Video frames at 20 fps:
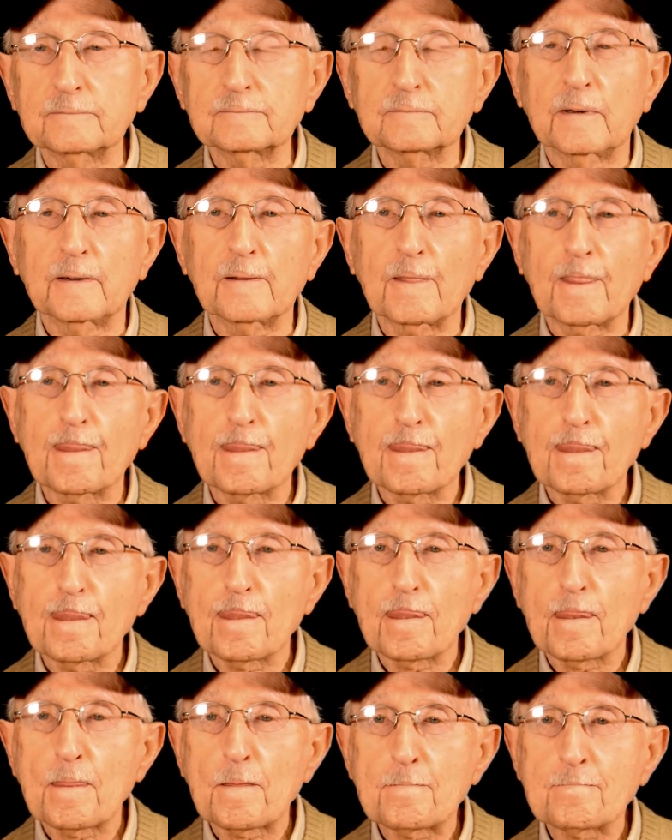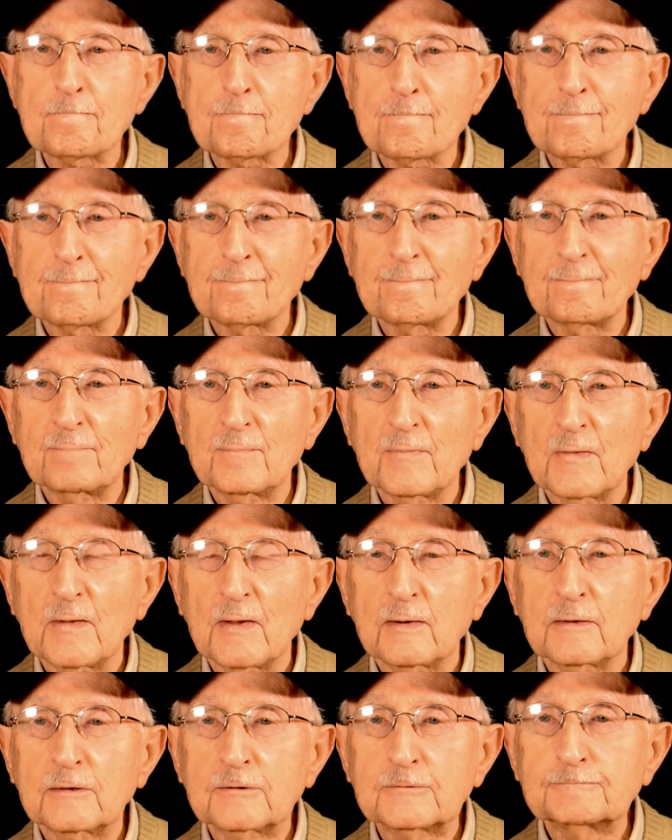Anything stand out about that,
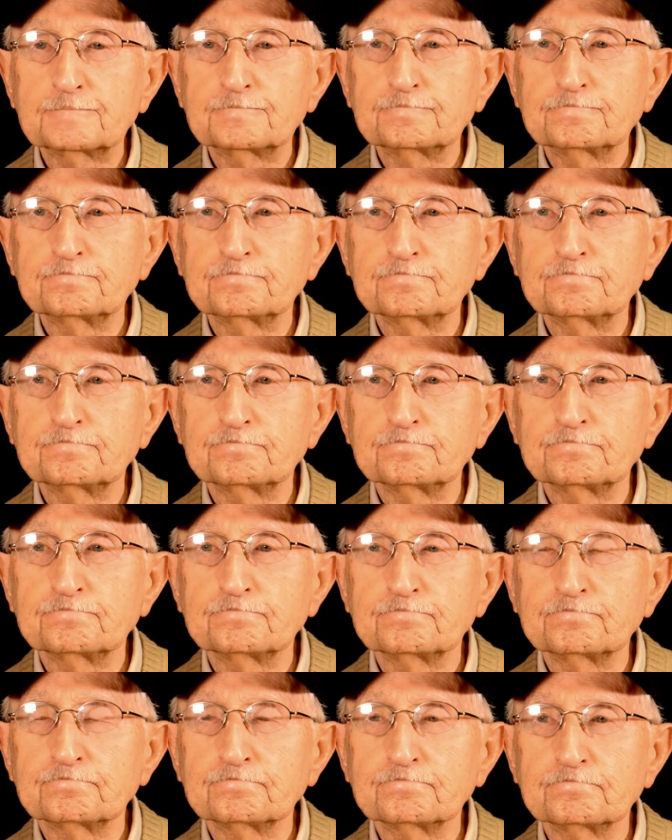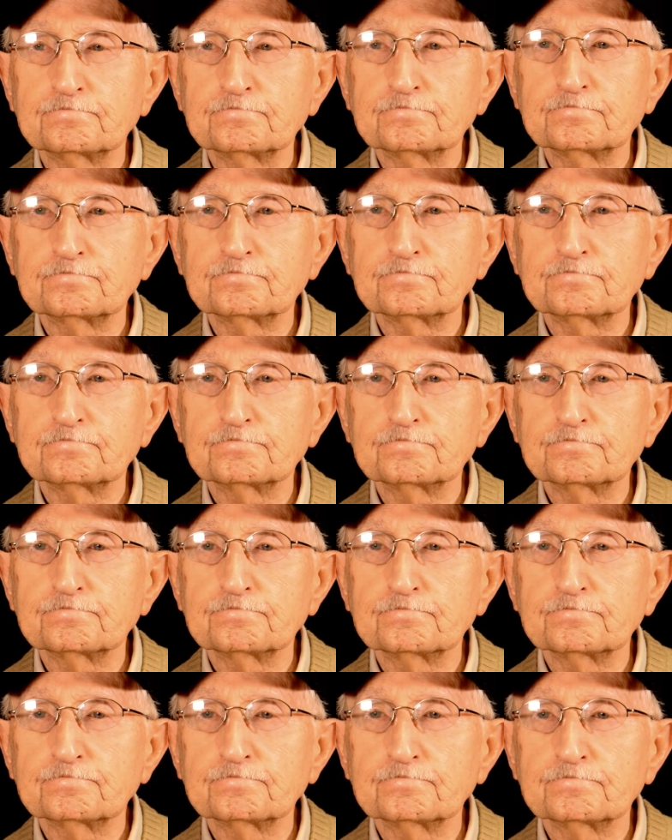arriving in the port and forming back up
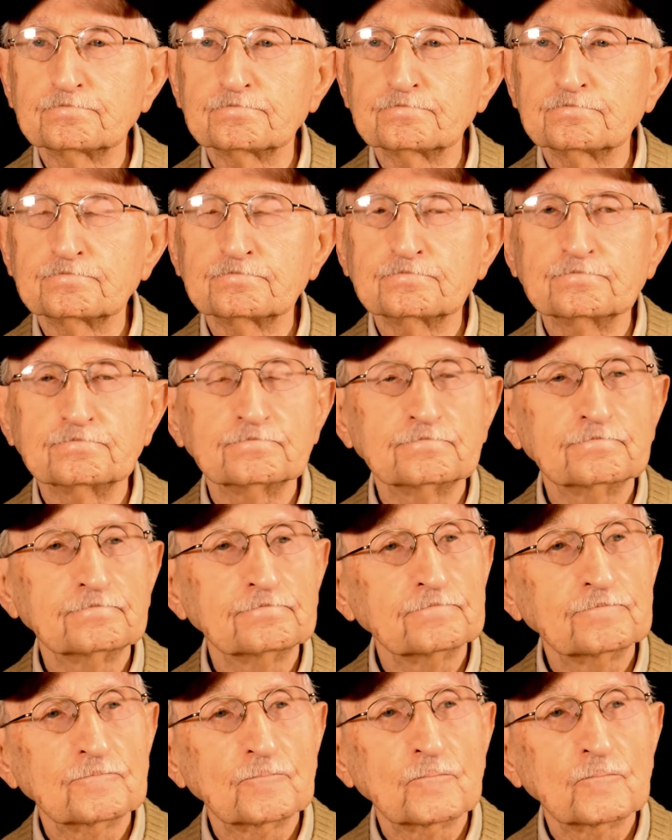with your equipment? And